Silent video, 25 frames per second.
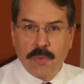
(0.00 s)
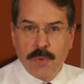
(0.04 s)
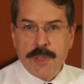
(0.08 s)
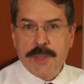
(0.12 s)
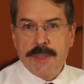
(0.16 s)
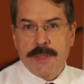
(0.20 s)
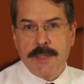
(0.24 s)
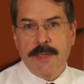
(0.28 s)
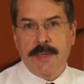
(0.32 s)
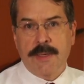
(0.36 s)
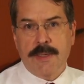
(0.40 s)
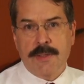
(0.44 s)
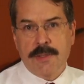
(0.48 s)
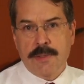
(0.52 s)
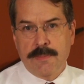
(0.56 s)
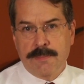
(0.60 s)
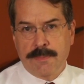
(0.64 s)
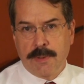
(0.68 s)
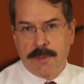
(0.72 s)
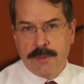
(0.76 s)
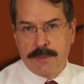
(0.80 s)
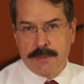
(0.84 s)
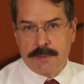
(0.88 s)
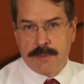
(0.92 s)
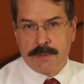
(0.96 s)
We think it's
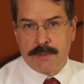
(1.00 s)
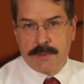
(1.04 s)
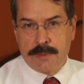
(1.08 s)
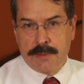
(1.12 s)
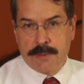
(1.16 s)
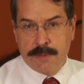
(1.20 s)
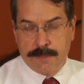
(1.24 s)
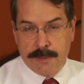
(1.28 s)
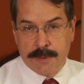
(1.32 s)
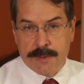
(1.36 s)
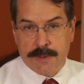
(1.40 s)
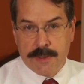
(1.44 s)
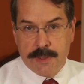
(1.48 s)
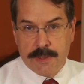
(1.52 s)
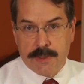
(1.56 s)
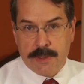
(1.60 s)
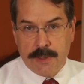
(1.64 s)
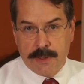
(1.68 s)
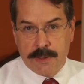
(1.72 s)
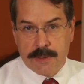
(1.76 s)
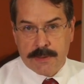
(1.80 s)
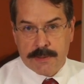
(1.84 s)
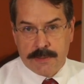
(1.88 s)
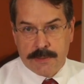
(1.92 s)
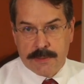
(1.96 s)
important to put these
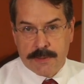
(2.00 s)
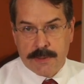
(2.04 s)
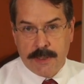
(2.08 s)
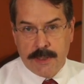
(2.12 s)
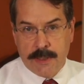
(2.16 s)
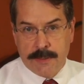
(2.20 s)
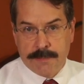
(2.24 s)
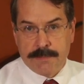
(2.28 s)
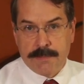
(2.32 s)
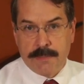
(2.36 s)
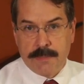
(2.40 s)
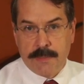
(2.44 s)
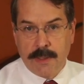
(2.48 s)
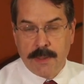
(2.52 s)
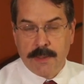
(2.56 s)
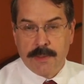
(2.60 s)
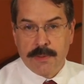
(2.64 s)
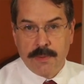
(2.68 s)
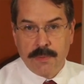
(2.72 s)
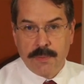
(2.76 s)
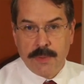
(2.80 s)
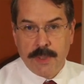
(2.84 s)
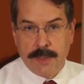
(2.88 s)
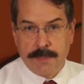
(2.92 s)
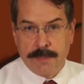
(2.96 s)
articles up on
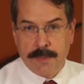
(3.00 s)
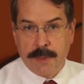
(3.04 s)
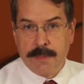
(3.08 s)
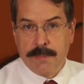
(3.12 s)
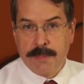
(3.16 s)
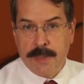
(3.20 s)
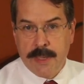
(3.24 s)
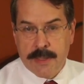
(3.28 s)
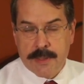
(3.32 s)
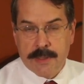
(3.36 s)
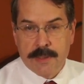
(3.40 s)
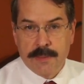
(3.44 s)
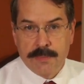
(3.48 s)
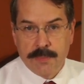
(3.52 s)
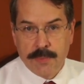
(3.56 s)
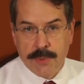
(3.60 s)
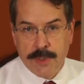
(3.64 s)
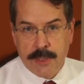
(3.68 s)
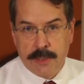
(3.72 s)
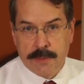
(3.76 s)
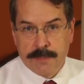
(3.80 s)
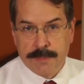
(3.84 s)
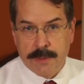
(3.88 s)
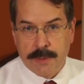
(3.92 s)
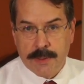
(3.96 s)
the web and make them
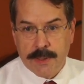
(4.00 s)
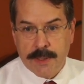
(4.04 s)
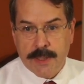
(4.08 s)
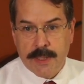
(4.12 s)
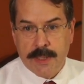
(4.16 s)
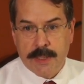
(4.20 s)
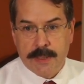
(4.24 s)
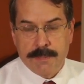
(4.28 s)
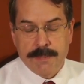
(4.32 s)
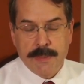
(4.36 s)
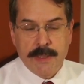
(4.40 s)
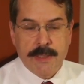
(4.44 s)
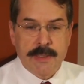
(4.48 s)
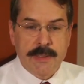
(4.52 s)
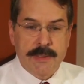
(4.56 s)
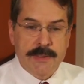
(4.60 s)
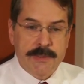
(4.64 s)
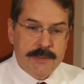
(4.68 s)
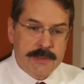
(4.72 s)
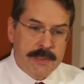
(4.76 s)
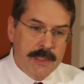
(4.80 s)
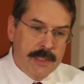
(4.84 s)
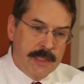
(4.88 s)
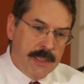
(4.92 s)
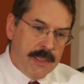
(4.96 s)
readable again
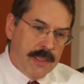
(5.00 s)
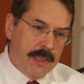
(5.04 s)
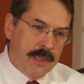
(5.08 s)
because